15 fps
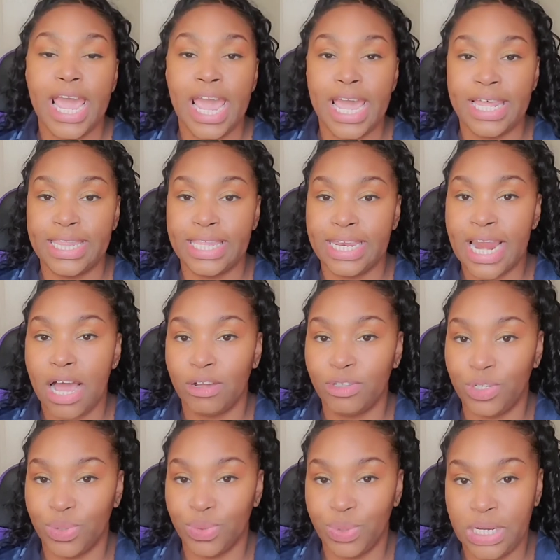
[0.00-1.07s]
and then how
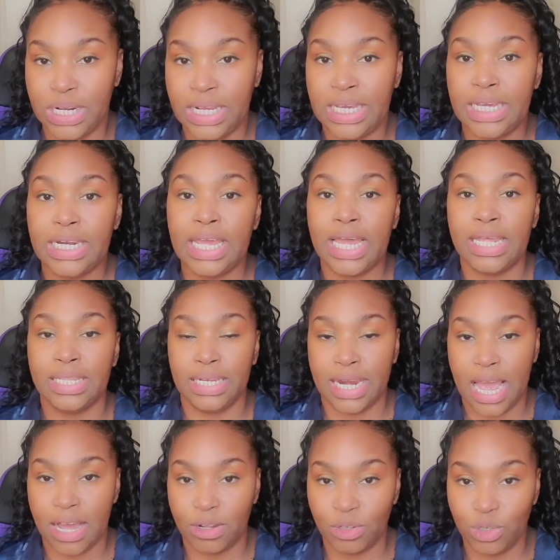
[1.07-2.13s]
to read it and then
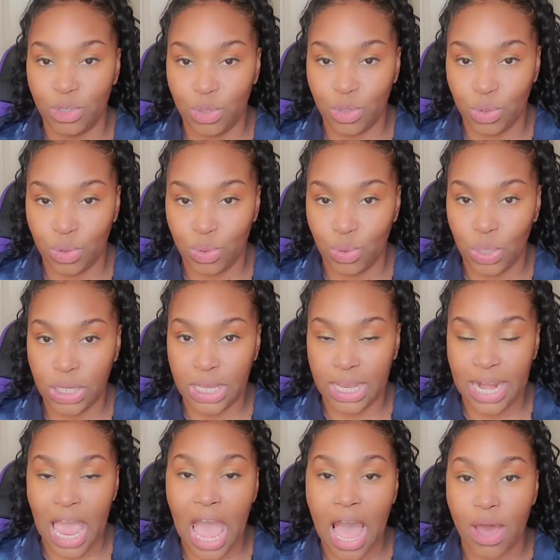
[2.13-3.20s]
how to
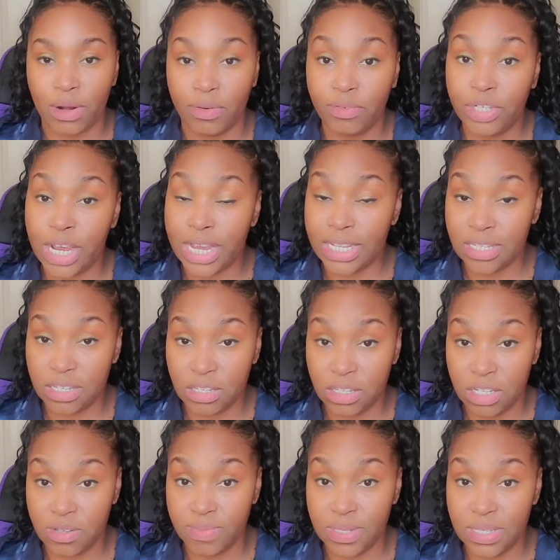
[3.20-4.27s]
get out of
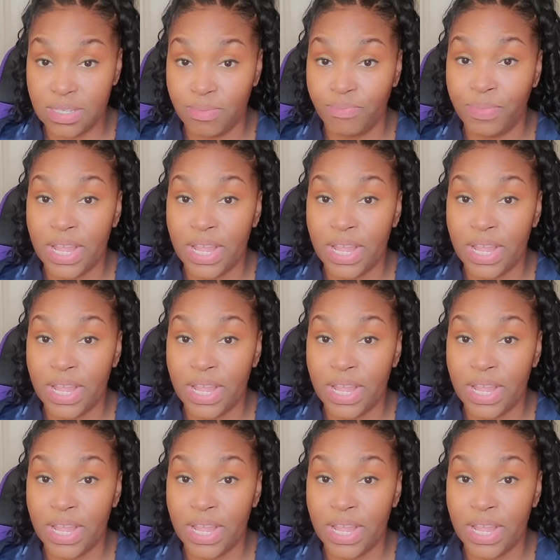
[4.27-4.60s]
ChexSystems